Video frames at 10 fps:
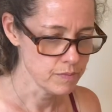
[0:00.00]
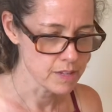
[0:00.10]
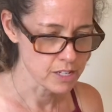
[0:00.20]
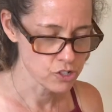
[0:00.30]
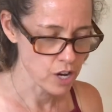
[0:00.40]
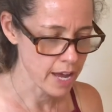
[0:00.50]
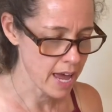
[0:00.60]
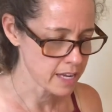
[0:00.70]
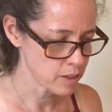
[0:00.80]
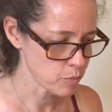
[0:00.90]
And try
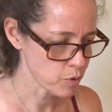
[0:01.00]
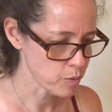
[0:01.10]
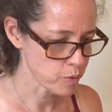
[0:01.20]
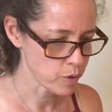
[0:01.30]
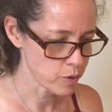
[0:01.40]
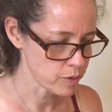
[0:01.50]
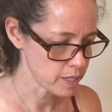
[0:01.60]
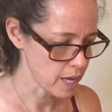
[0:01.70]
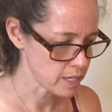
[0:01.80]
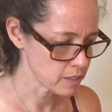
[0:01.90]
adding the promo code
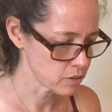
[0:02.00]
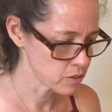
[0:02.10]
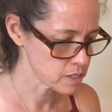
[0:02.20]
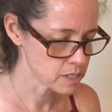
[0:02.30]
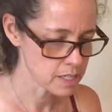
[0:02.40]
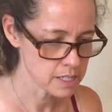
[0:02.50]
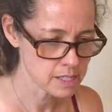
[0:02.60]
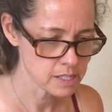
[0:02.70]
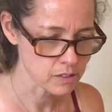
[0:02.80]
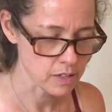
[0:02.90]
again. It looks like it
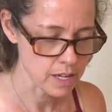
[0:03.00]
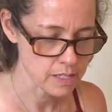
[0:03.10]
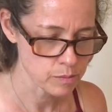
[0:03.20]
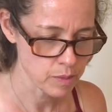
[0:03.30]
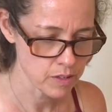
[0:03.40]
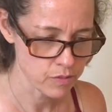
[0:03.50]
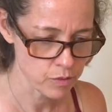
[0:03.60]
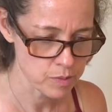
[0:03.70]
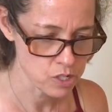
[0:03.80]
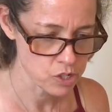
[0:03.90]
still has my
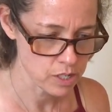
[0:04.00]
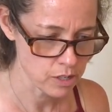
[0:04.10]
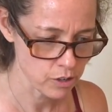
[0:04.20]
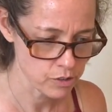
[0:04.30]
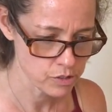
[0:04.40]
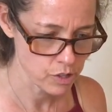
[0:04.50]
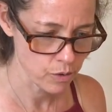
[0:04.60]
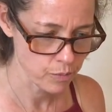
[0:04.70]
information here, so